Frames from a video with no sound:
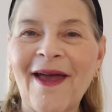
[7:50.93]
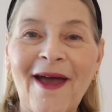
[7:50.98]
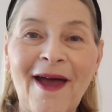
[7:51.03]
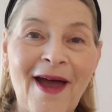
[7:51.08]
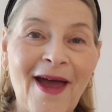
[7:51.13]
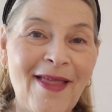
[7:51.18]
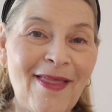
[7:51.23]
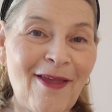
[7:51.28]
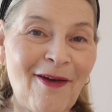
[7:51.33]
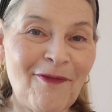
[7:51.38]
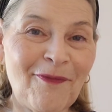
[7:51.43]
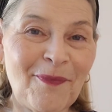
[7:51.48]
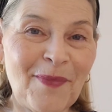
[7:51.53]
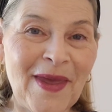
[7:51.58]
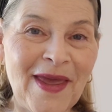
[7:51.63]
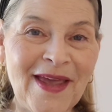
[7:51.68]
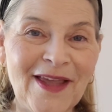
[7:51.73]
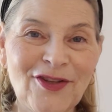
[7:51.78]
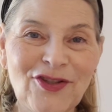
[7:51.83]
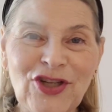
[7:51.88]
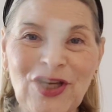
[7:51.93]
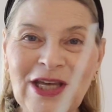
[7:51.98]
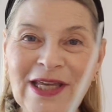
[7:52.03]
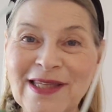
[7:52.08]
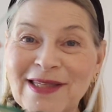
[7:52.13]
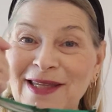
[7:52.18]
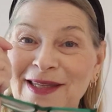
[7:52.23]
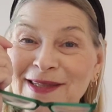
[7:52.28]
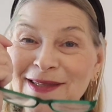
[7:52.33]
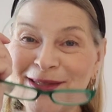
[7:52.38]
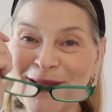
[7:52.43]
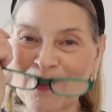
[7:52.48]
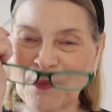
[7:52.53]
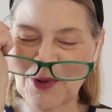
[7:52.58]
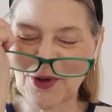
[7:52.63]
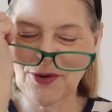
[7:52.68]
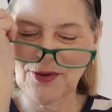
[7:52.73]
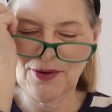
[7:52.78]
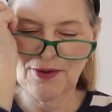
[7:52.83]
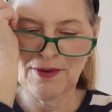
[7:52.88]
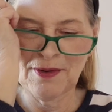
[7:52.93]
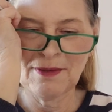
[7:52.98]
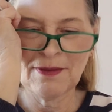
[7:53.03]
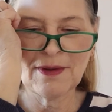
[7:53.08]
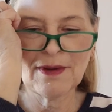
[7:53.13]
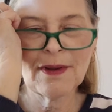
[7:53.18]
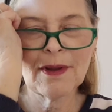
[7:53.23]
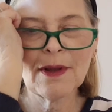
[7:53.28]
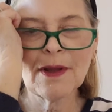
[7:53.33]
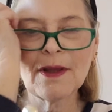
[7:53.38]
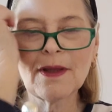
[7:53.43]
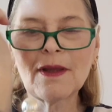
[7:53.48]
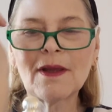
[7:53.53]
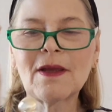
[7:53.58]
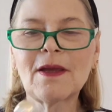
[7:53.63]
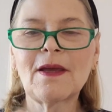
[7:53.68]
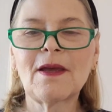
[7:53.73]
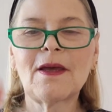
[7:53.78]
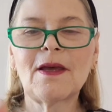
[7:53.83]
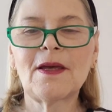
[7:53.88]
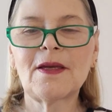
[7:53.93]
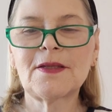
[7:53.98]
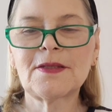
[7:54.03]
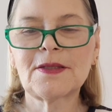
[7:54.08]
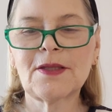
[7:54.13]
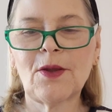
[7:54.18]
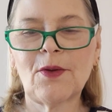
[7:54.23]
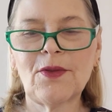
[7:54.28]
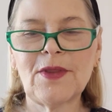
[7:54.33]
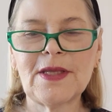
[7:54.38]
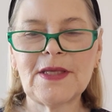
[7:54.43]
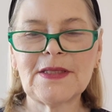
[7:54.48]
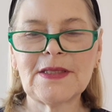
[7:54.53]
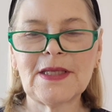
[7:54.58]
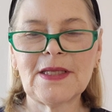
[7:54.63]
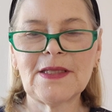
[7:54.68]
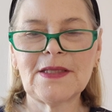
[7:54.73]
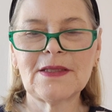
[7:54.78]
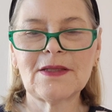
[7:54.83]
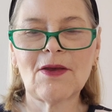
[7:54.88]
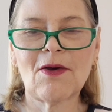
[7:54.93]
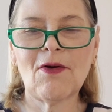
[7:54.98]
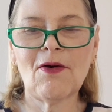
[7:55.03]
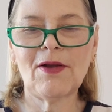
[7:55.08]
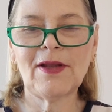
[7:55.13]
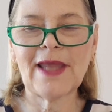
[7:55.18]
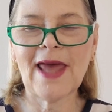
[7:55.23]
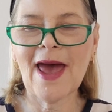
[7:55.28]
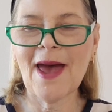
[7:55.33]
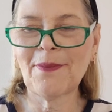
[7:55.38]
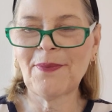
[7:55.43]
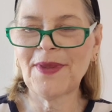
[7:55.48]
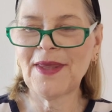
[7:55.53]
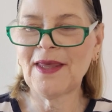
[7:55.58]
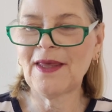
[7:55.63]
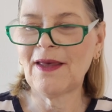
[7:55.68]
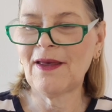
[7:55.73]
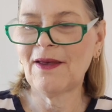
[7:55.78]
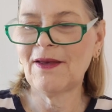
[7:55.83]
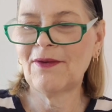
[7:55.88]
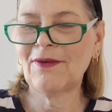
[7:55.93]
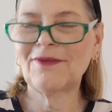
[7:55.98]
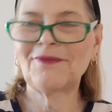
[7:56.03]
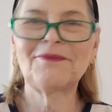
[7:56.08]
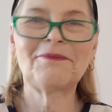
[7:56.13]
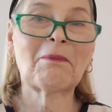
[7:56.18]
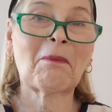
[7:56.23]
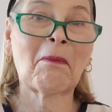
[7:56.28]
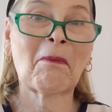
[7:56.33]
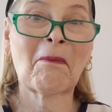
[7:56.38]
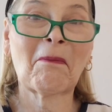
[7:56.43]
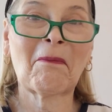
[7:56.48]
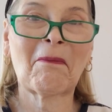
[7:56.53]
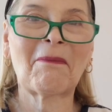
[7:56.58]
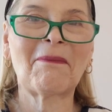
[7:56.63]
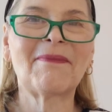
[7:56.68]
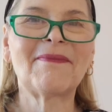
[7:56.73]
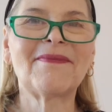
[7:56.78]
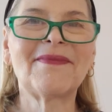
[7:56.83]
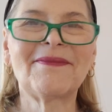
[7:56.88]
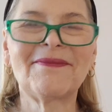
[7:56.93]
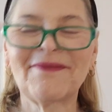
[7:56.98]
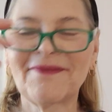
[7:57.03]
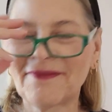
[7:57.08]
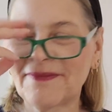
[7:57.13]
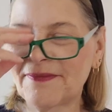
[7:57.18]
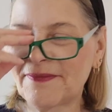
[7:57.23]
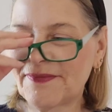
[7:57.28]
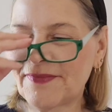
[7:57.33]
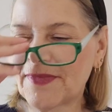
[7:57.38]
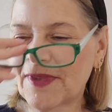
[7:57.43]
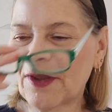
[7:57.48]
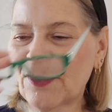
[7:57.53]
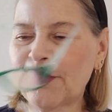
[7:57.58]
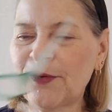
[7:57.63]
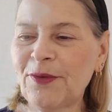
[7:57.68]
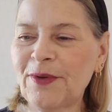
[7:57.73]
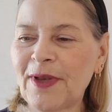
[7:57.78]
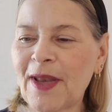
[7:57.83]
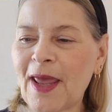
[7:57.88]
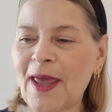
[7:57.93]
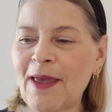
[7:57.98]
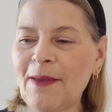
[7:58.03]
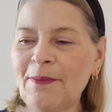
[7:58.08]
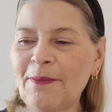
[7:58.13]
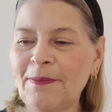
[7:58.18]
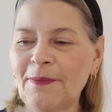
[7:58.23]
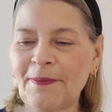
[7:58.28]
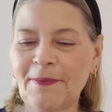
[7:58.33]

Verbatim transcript: I love pink cheeks in summer. So this is called Happy. Cute name.